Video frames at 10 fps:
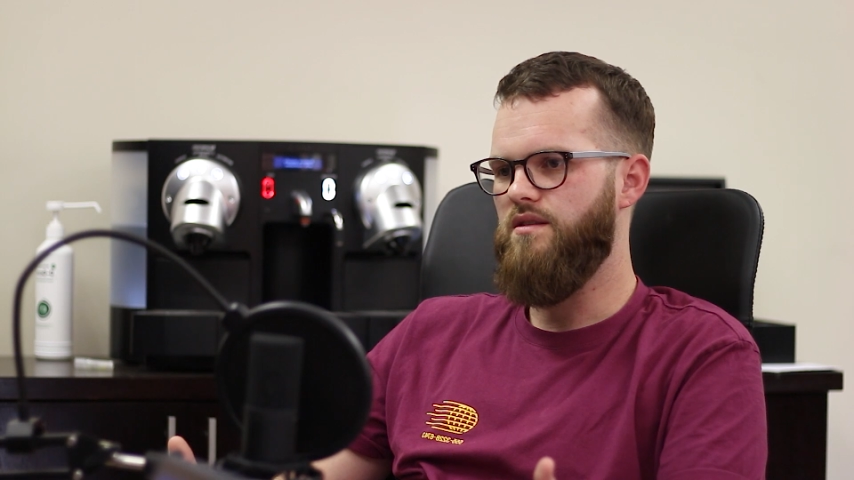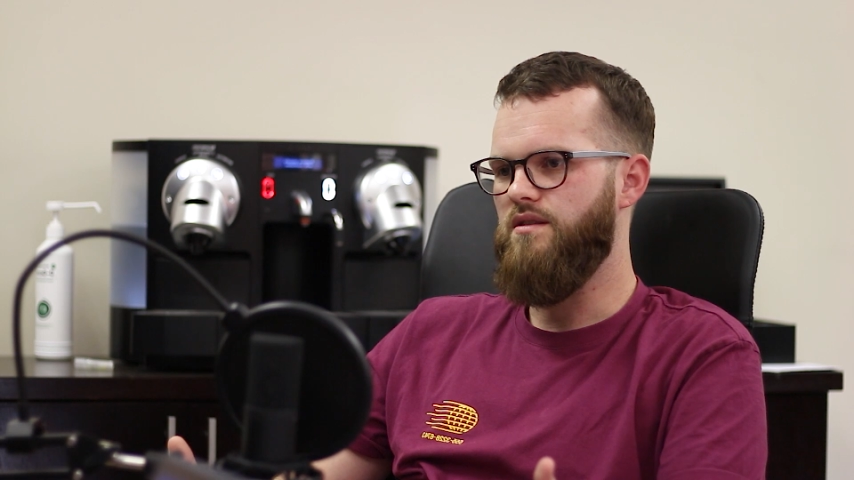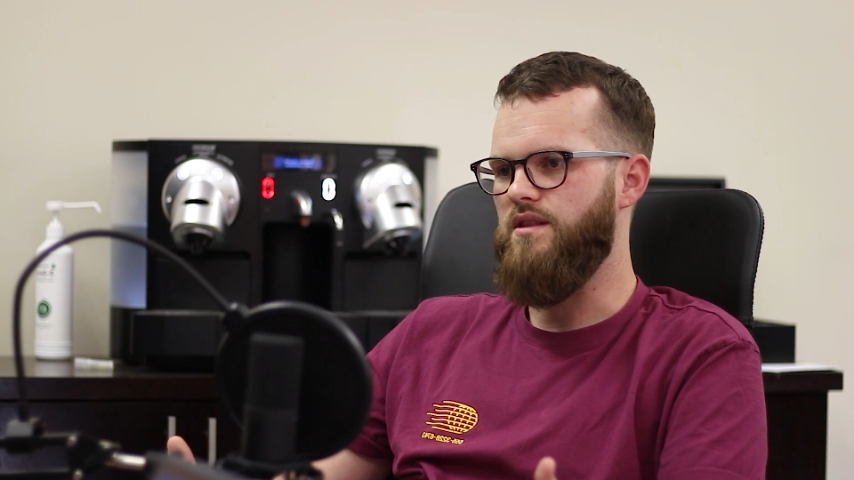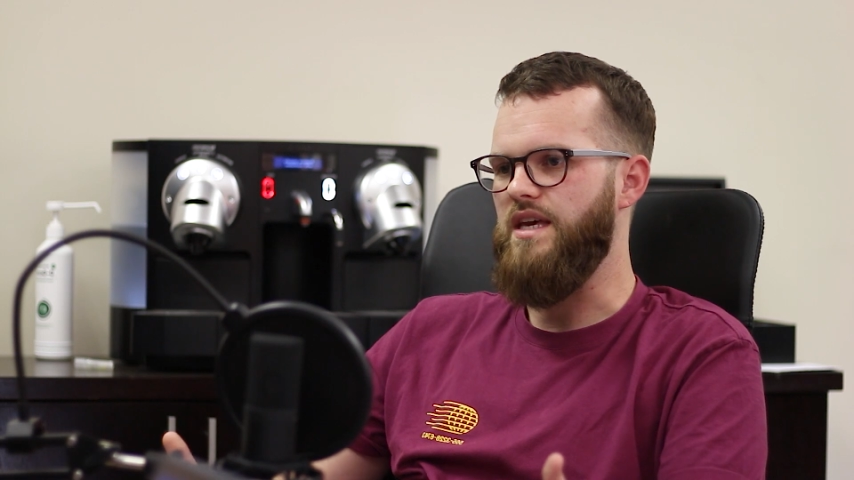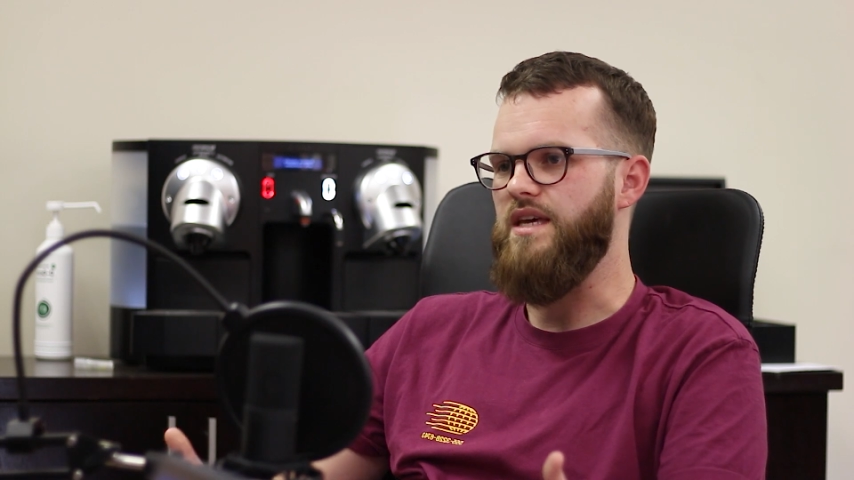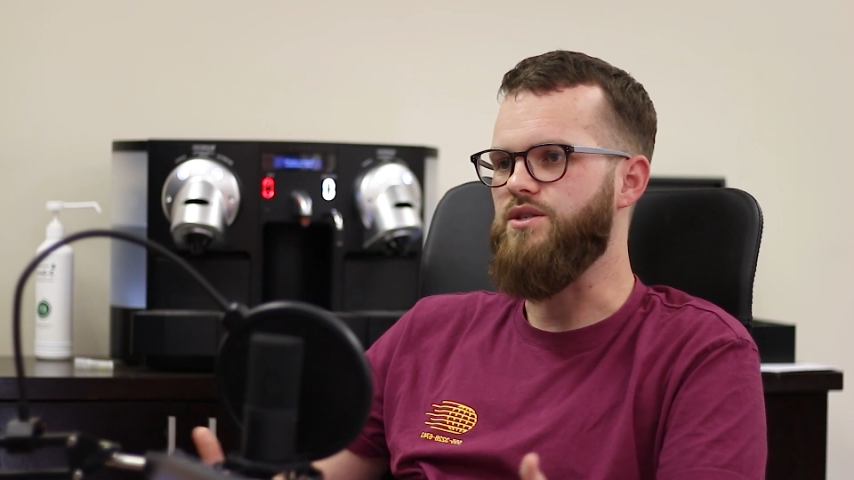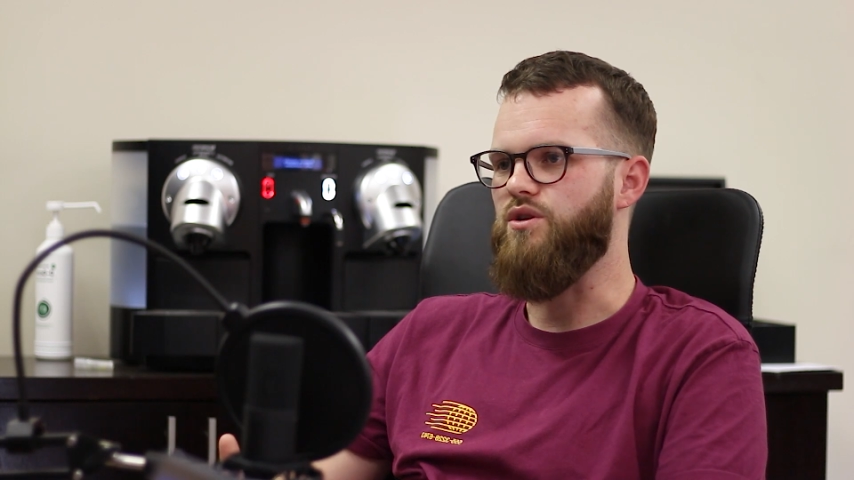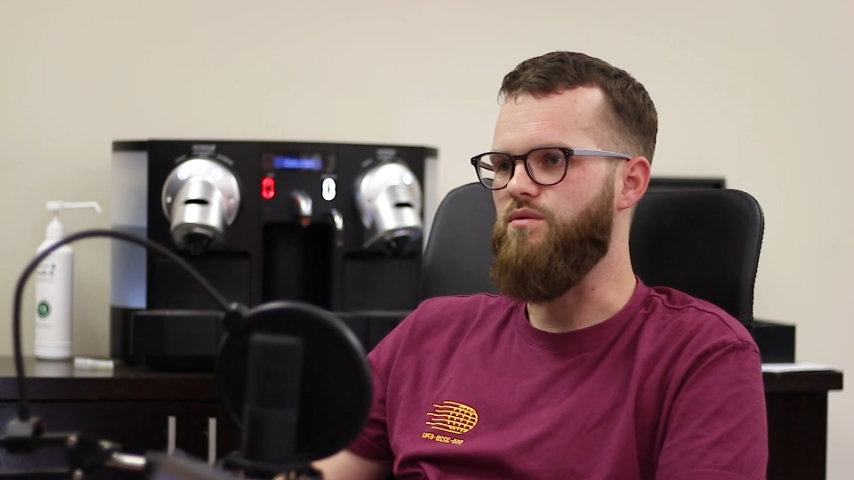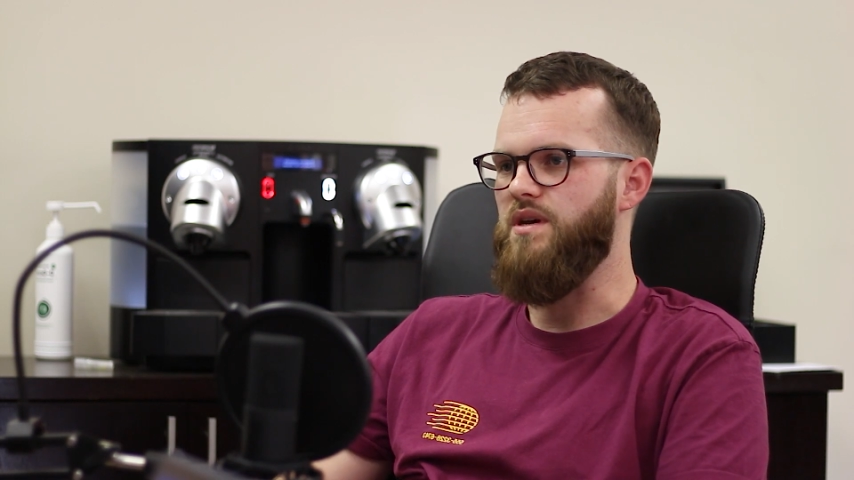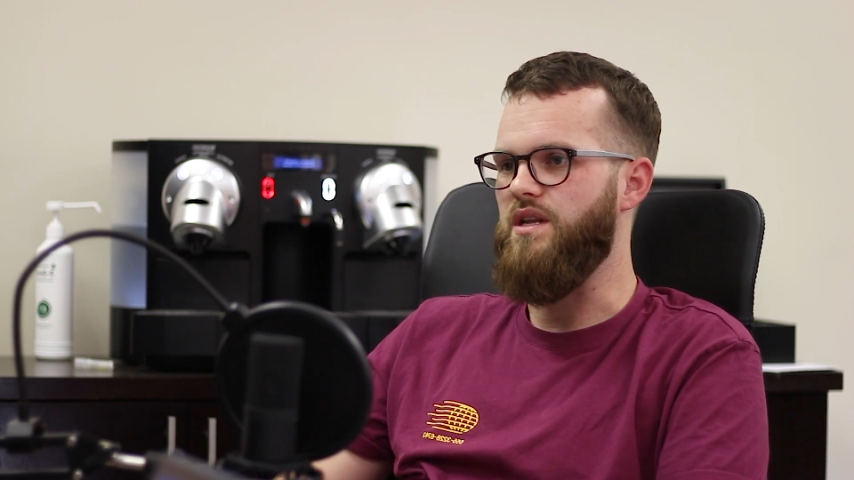there is
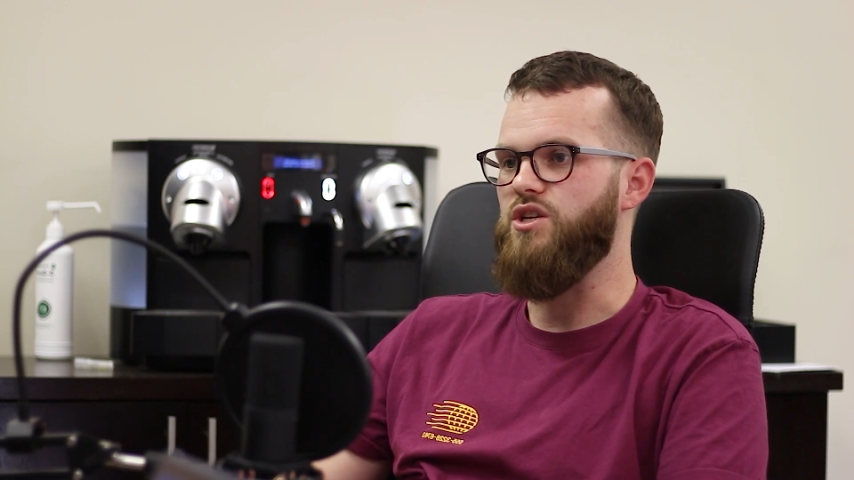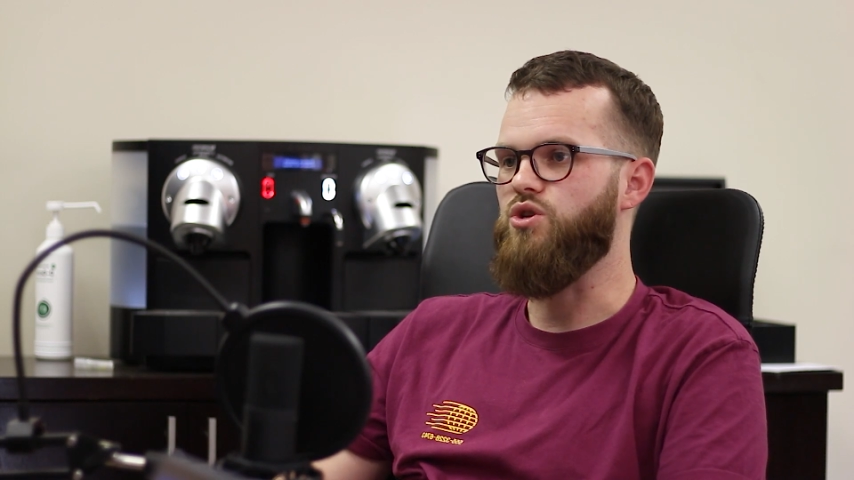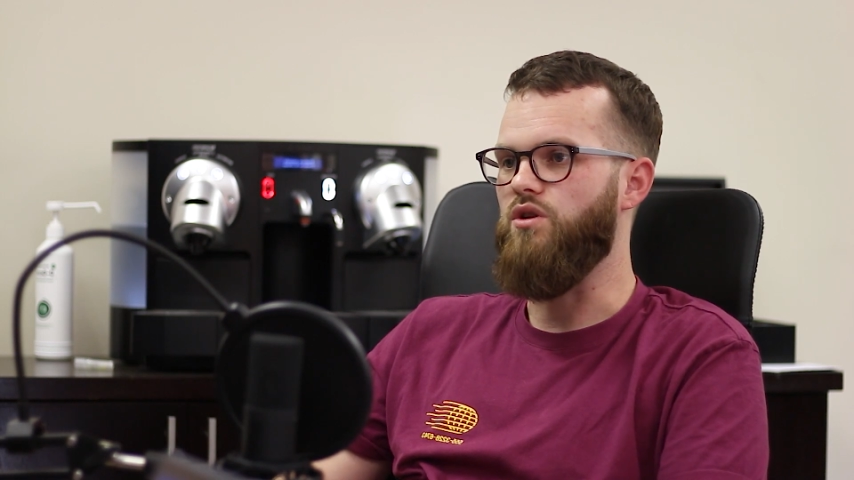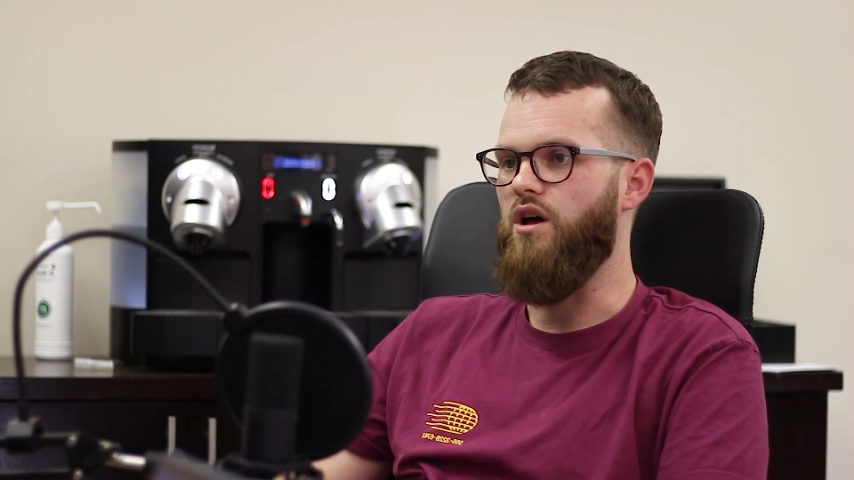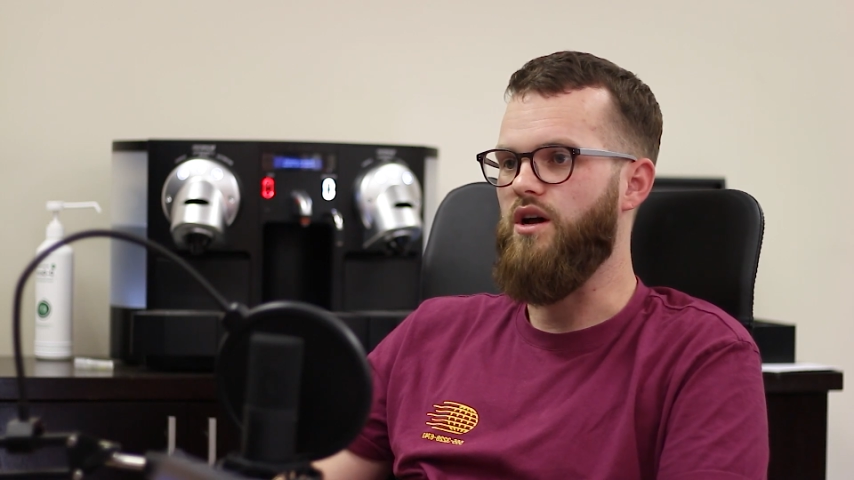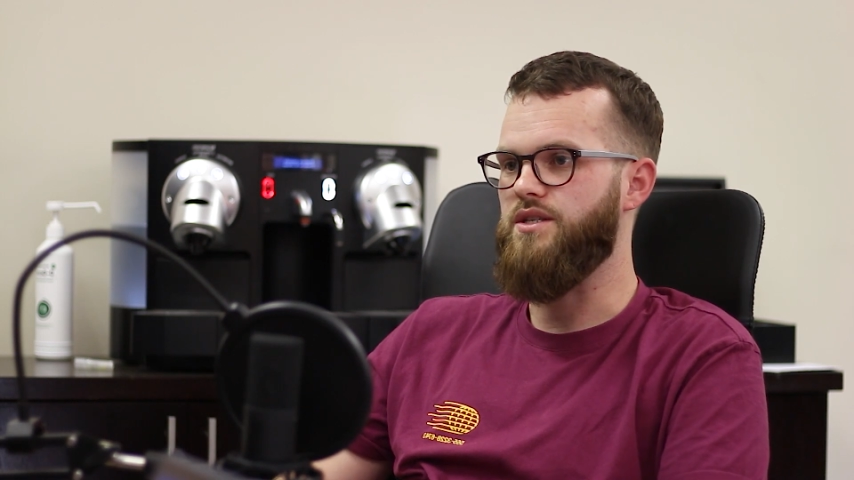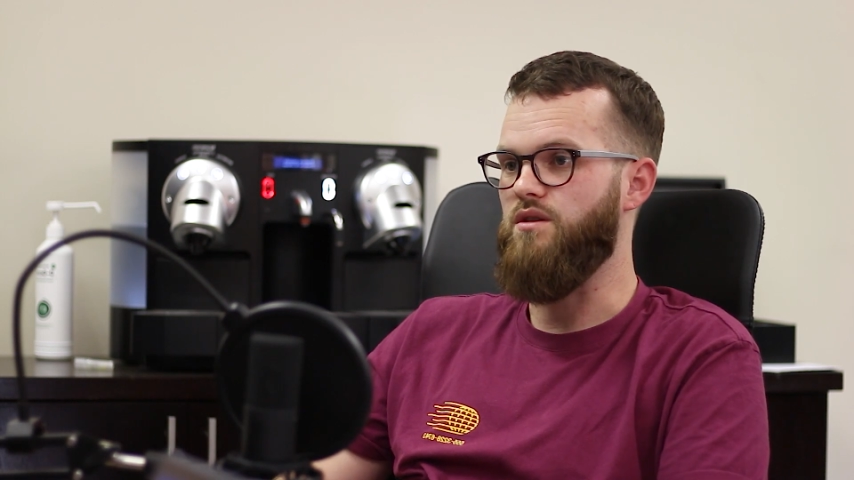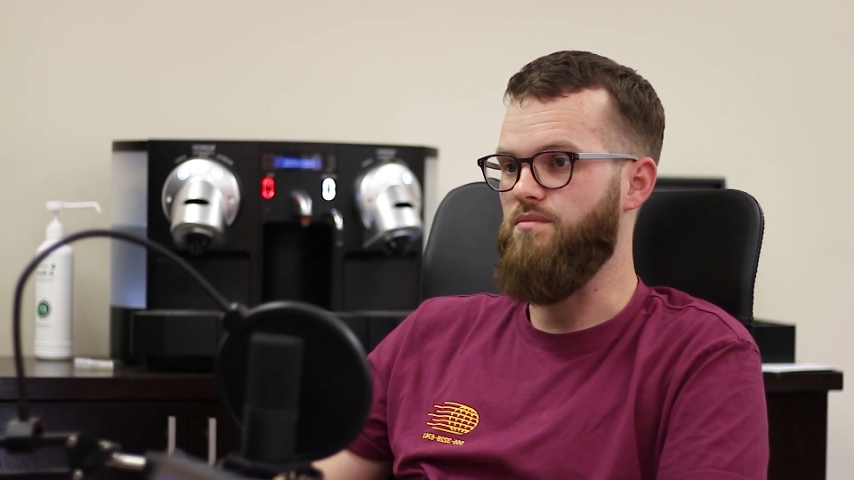going to be initial loss